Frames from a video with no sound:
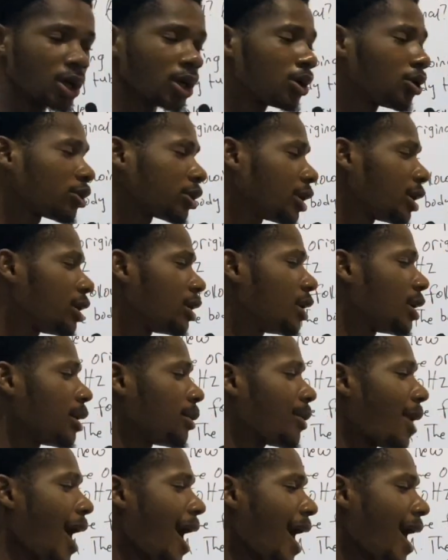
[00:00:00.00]
okay,
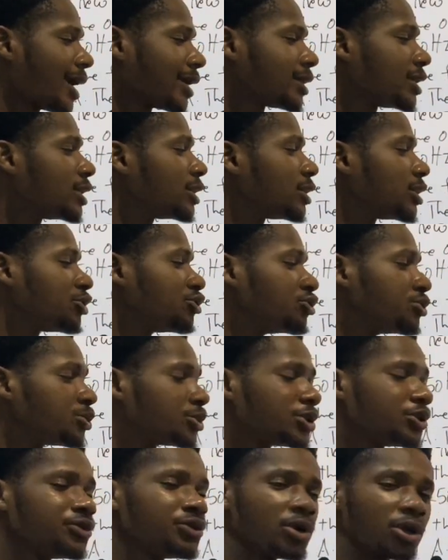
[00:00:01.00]
by adding the group
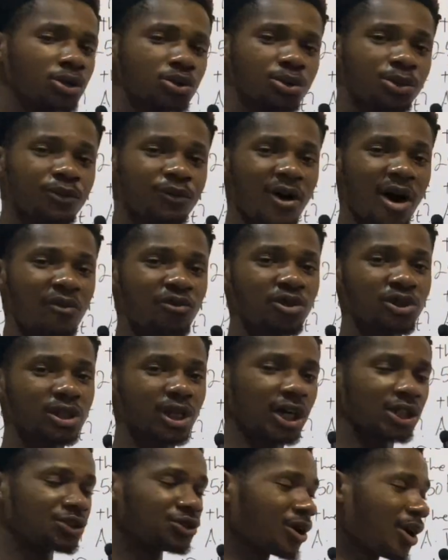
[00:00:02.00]
3 or group 5, which
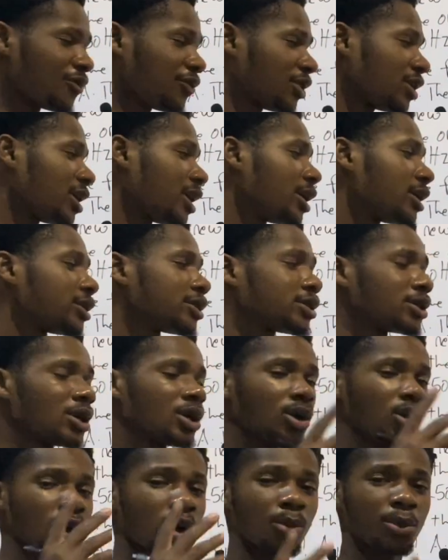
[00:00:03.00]
are trivalent
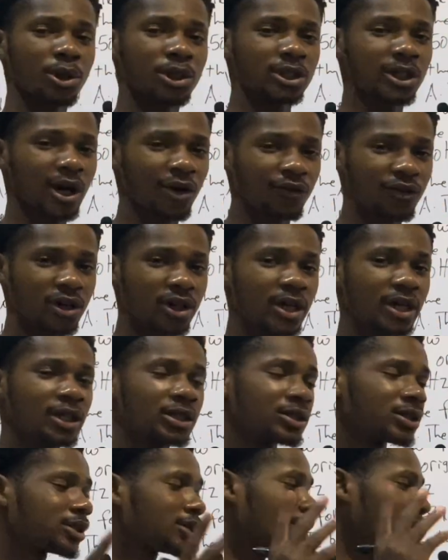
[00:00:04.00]
or
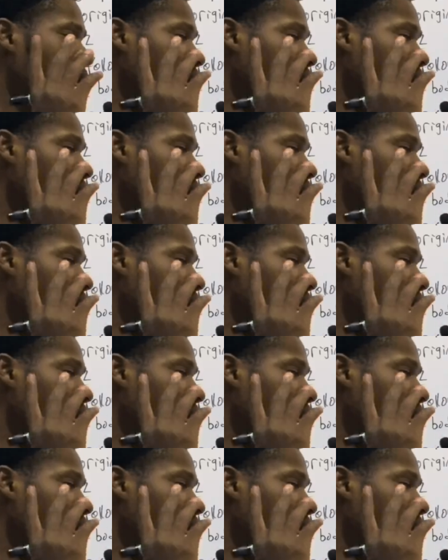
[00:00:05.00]
pentavalent